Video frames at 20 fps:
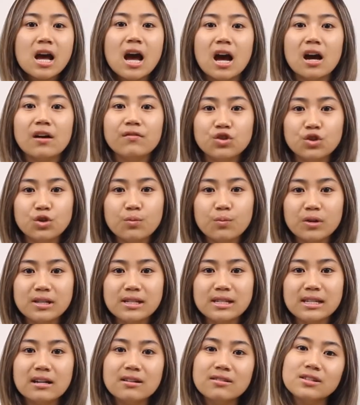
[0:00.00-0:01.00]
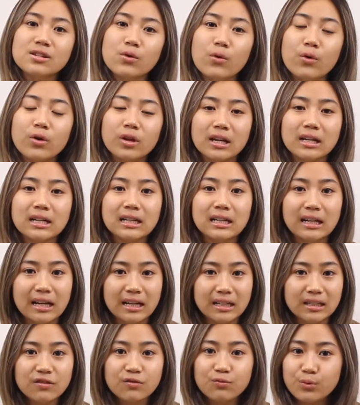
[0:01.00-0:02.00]
of tumor cells or the
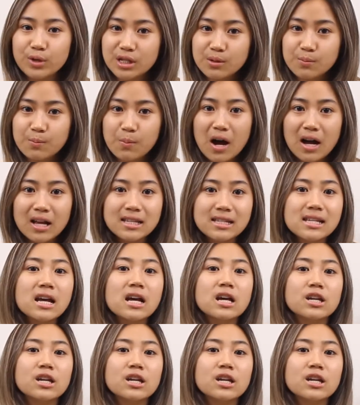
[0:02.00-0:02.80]
collective response